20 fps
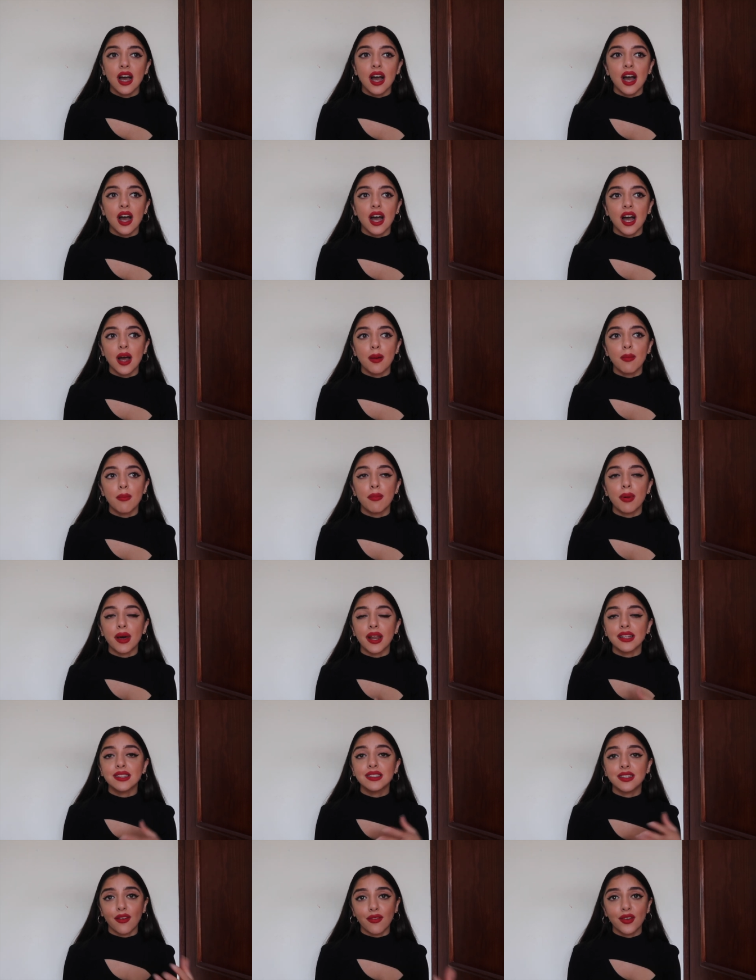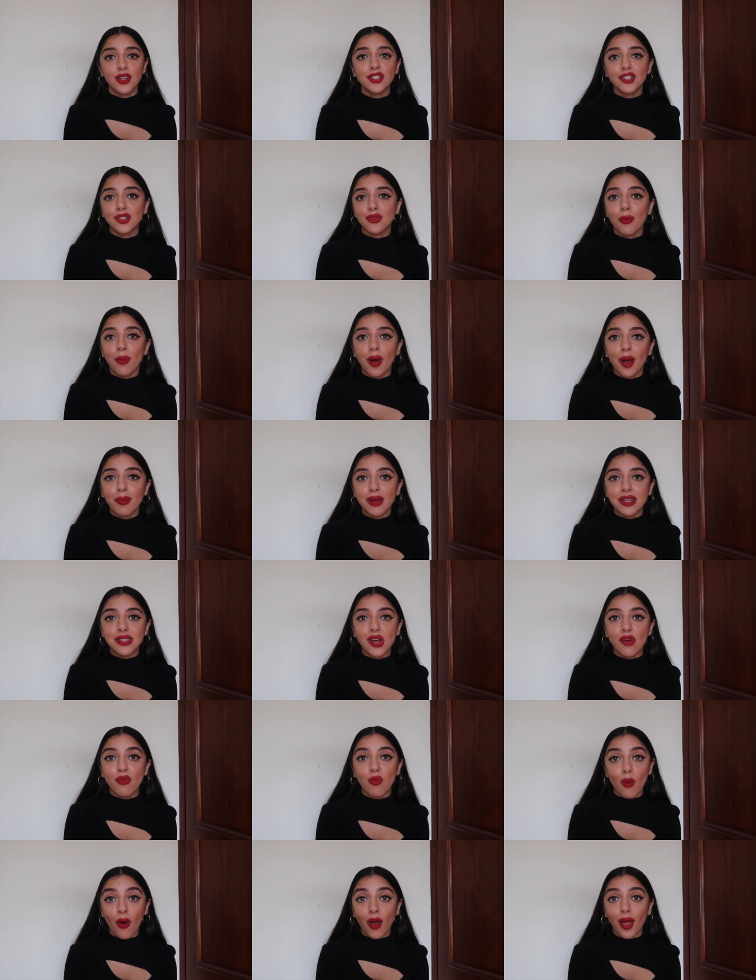uh, but I definitely just remind
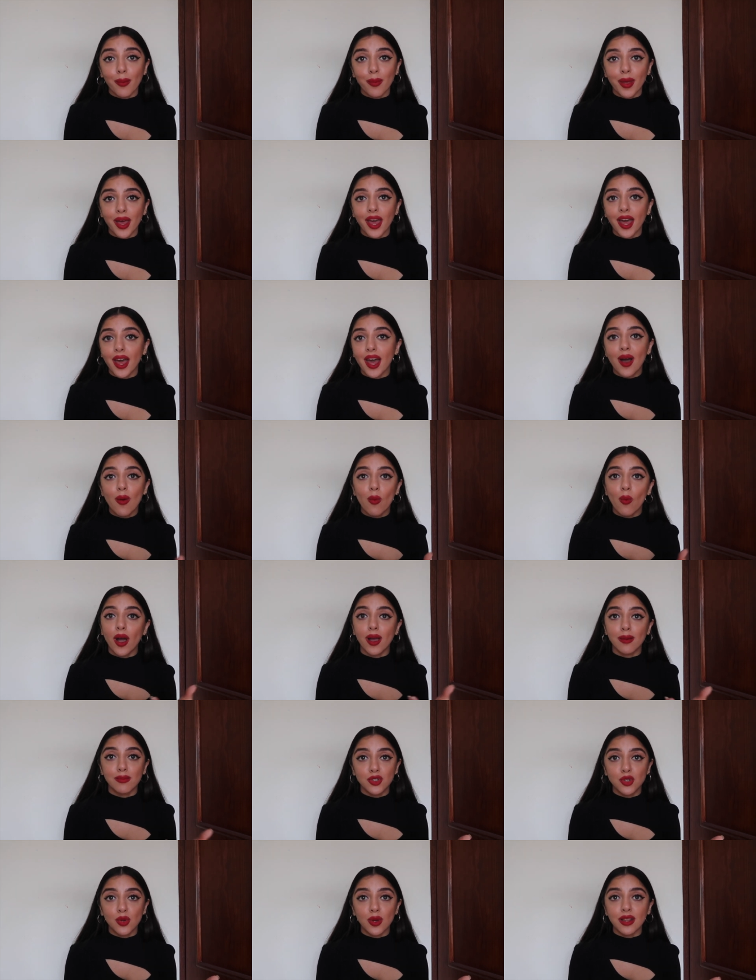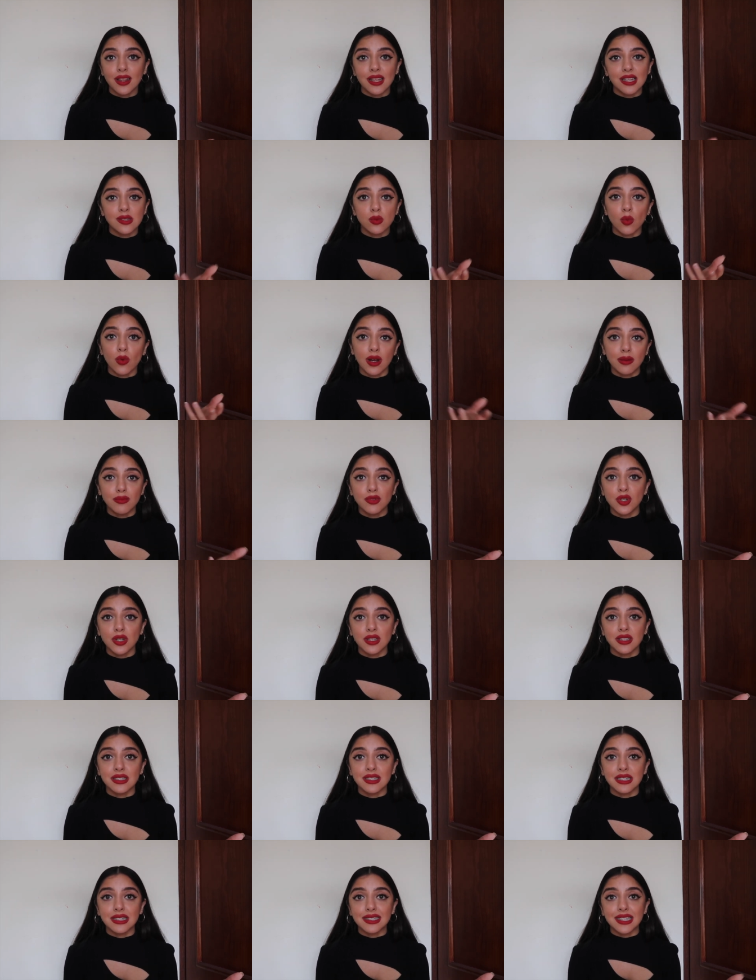myself why I'm here and why I'm doing this, why I'm
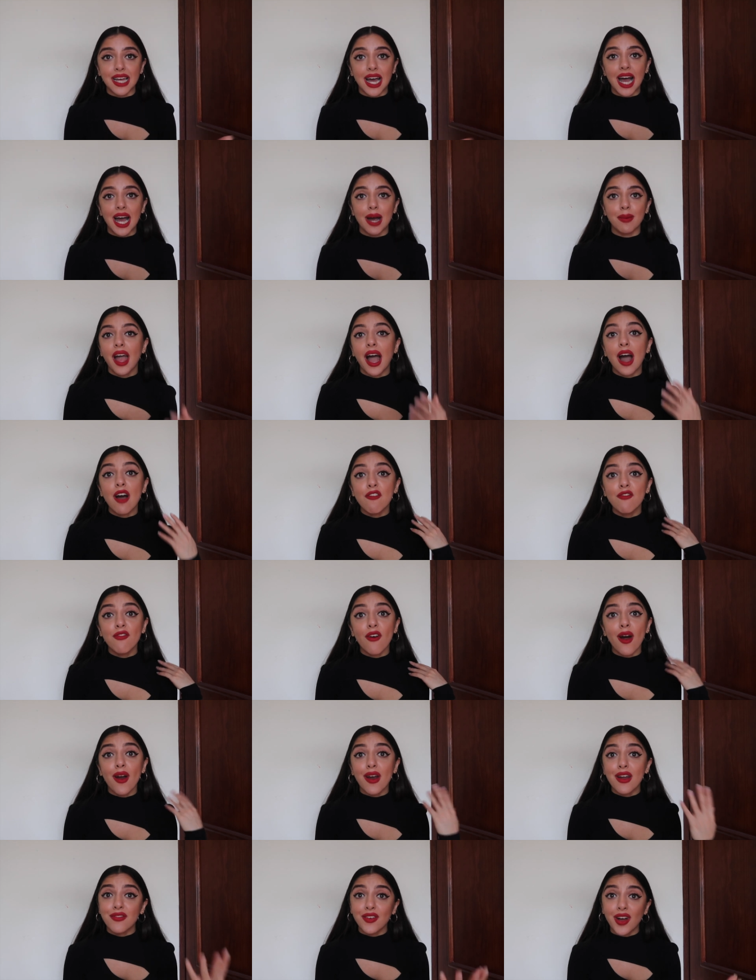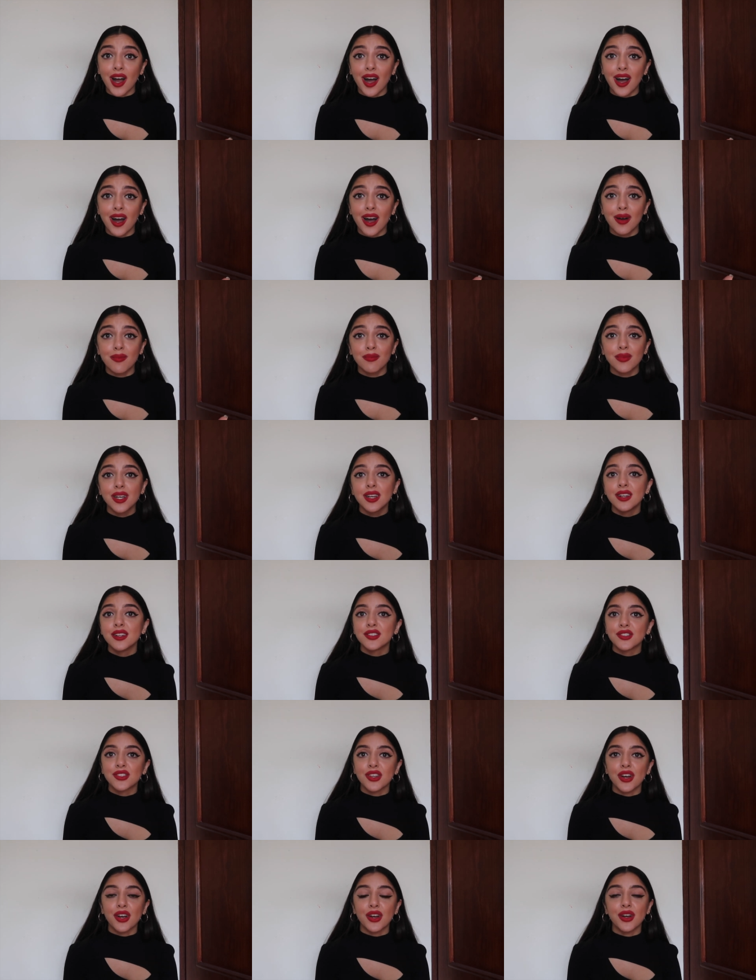doing this exam, how far I've come.
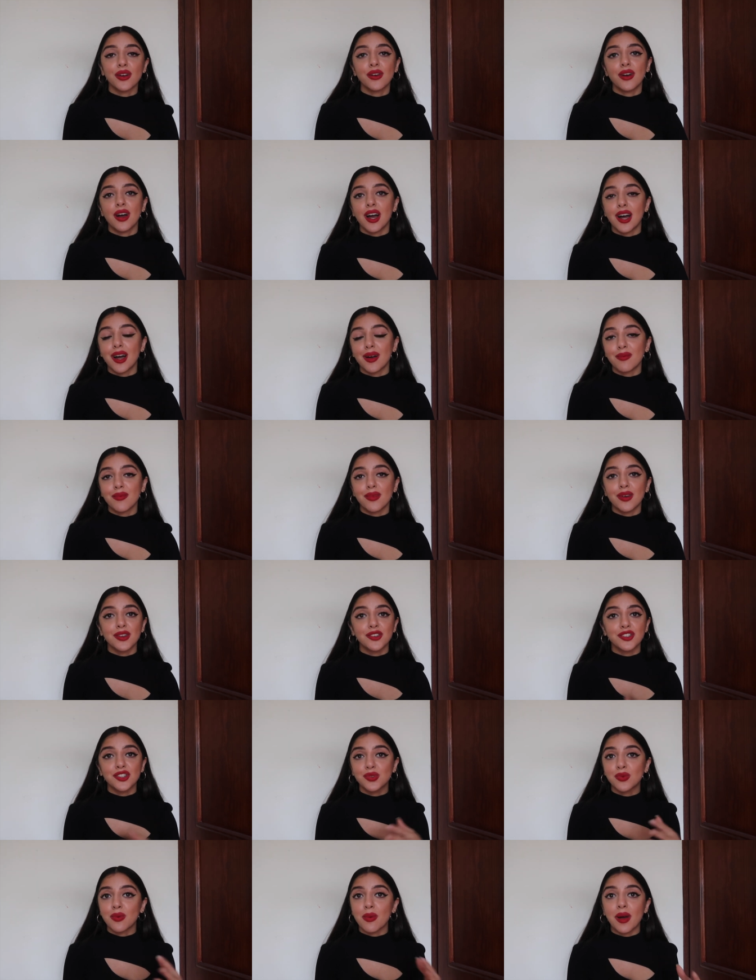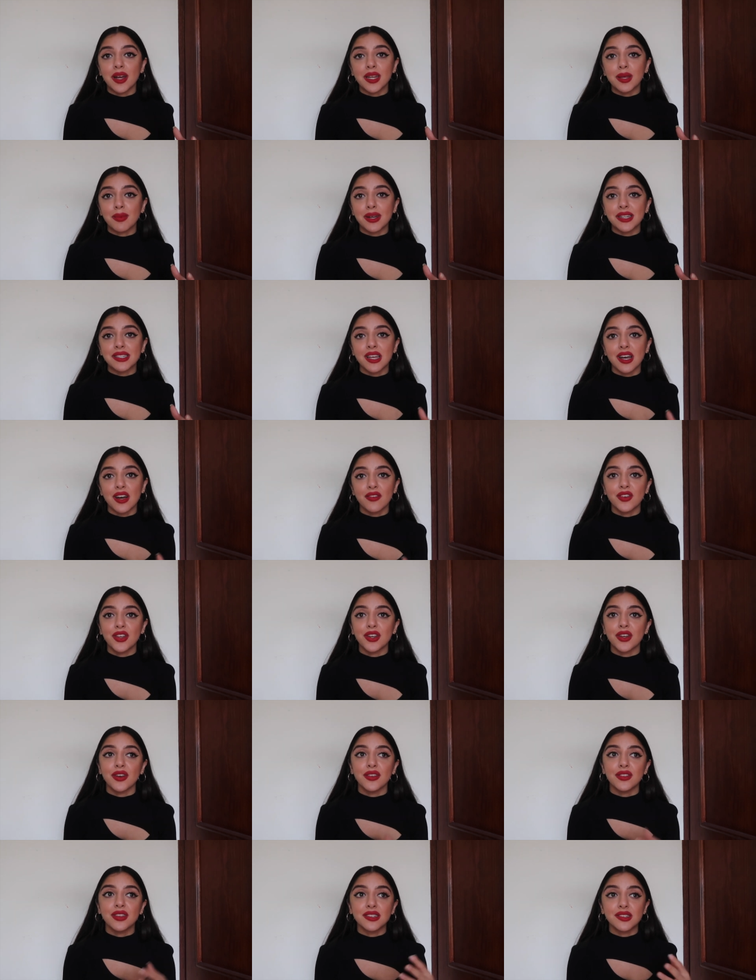So um, just reminding myself, you
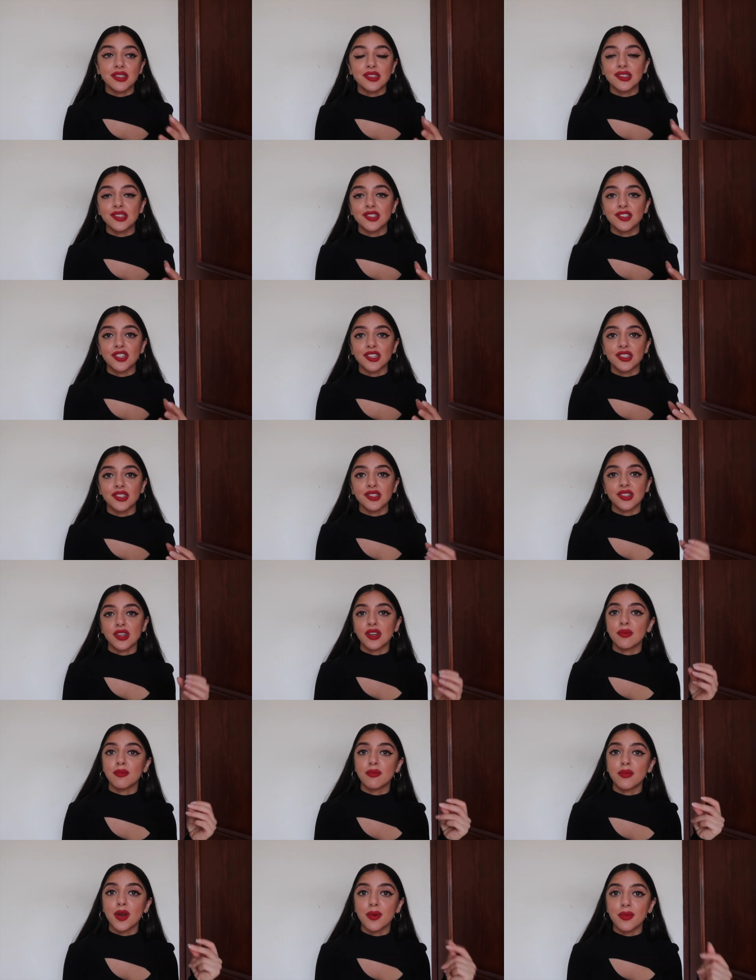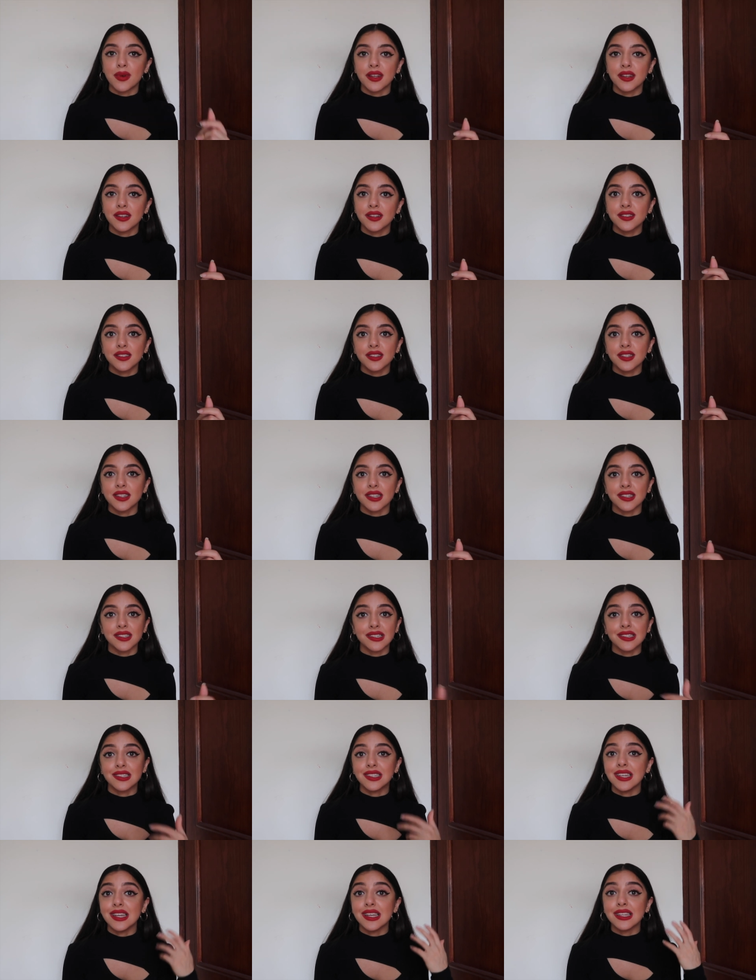know, this isn't just a moment, this
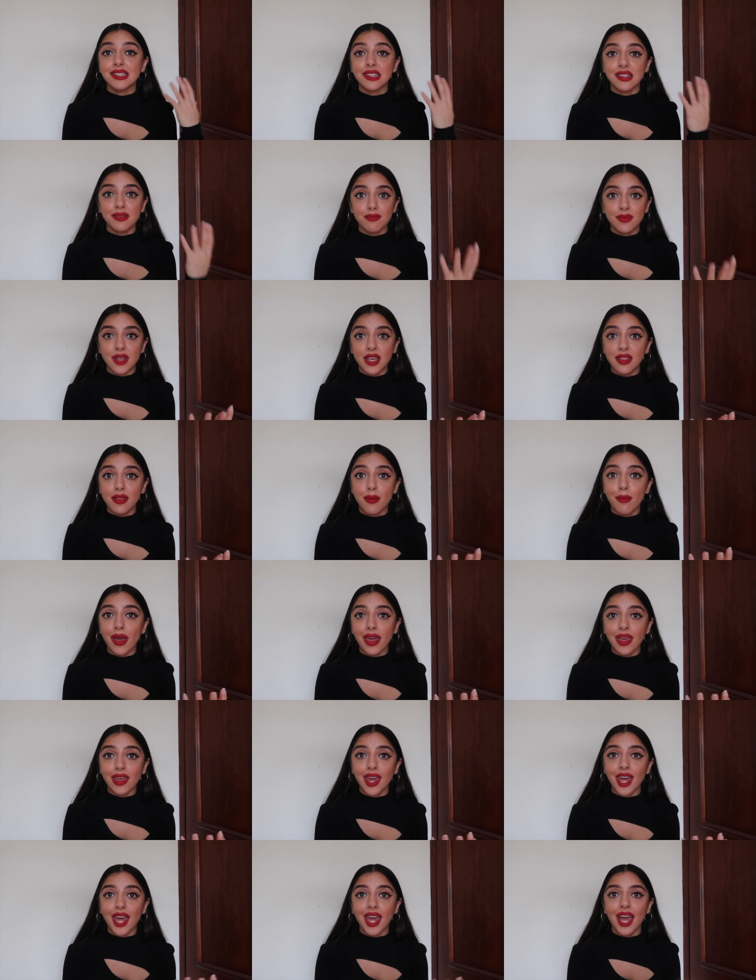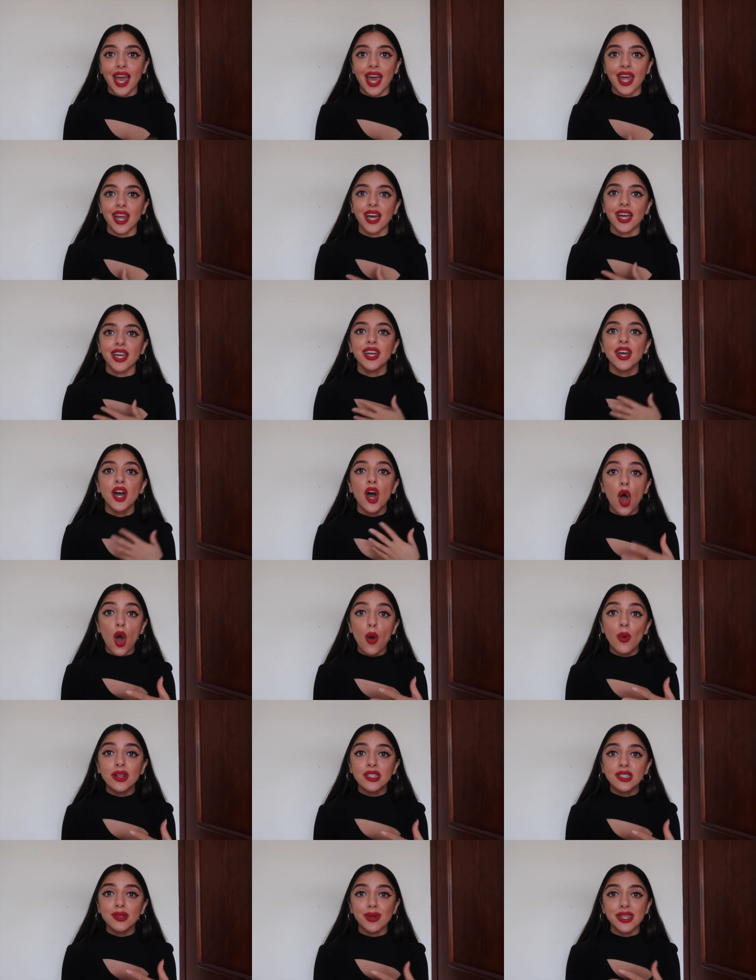is years in, in the making and I
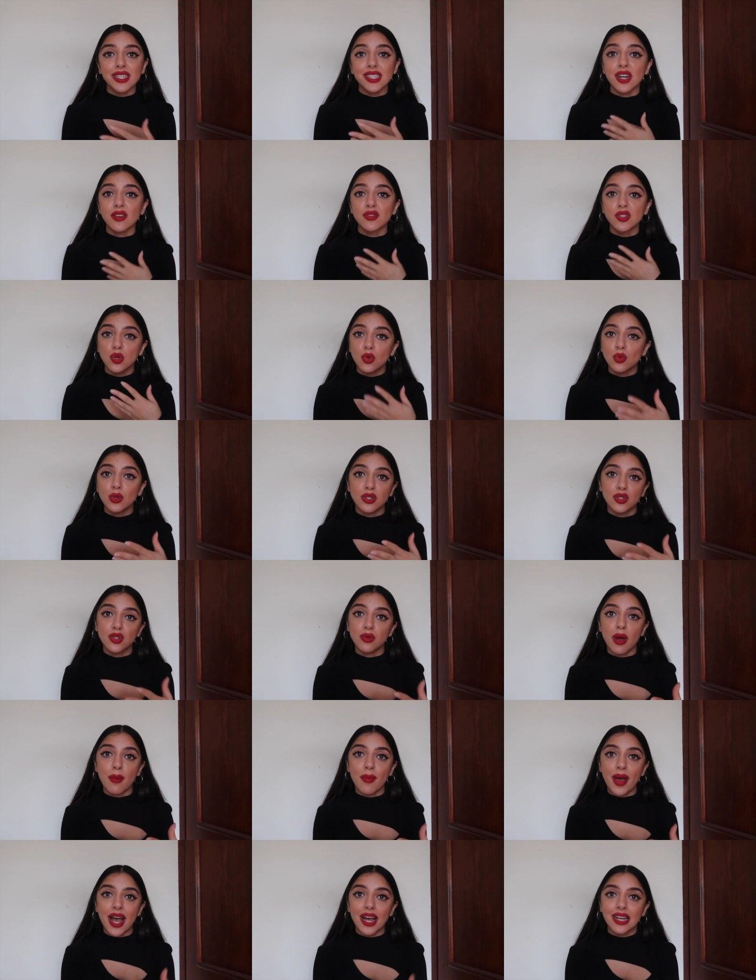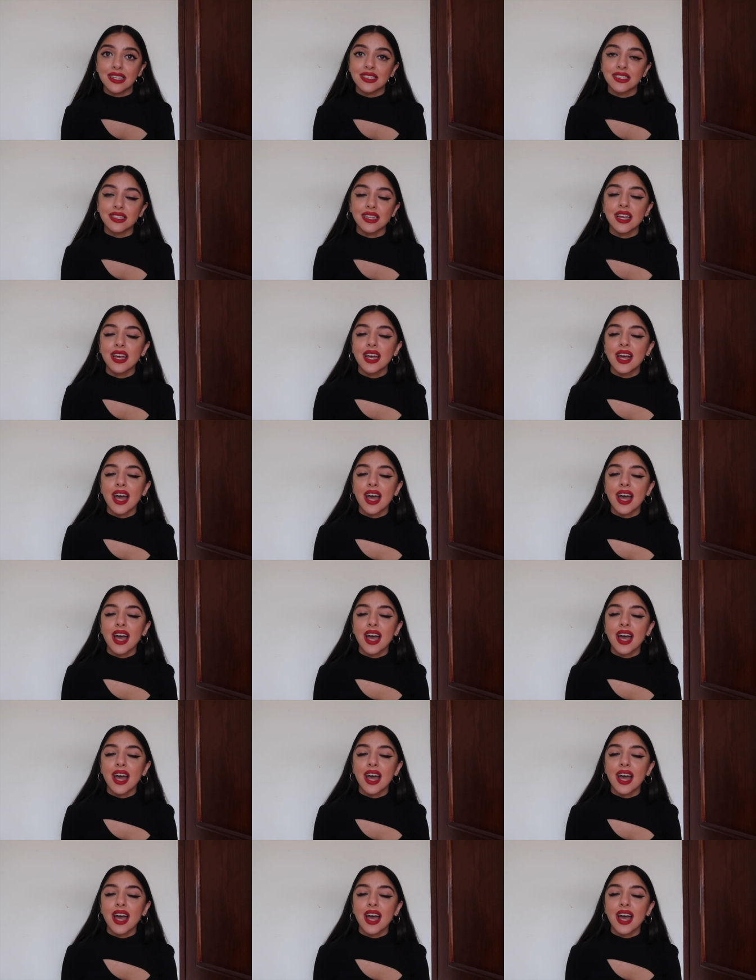owe it to myself to always do my best.